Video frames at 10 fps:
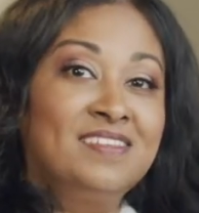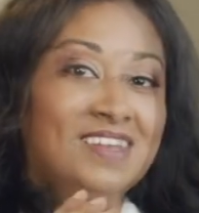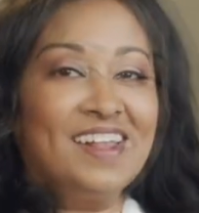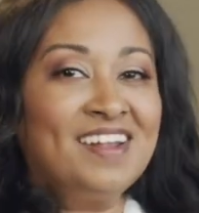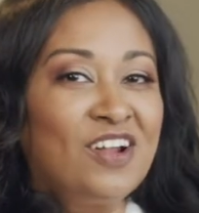
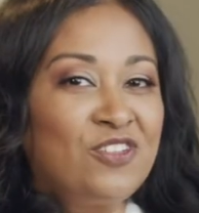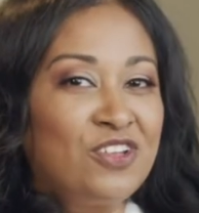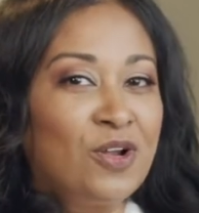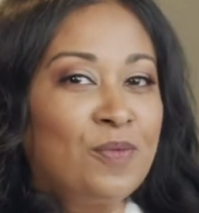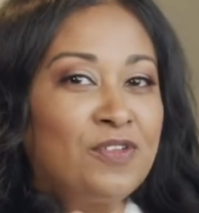Skincare
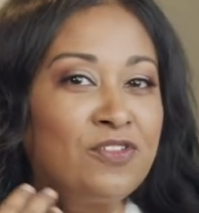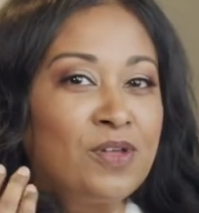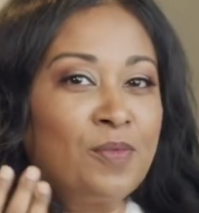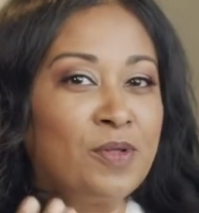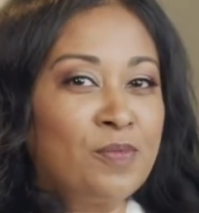serums are
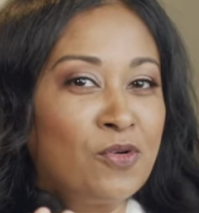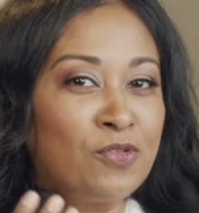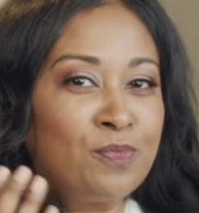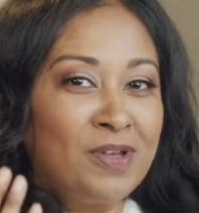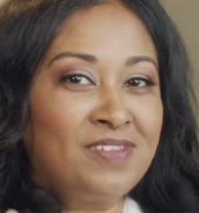some of the
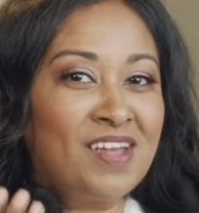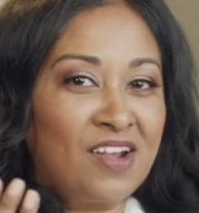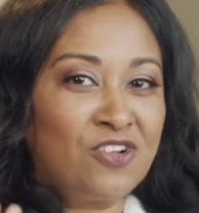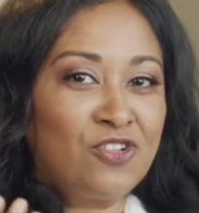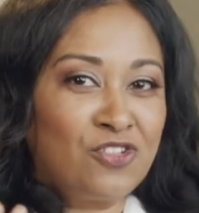most
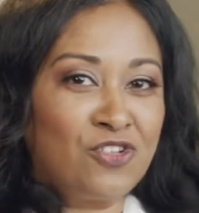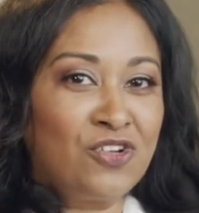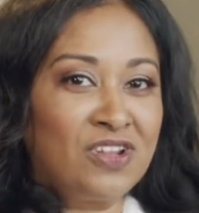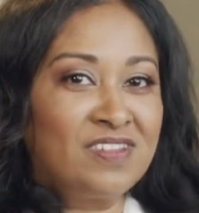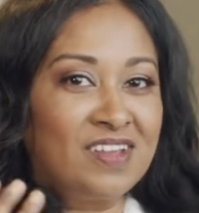misunderstood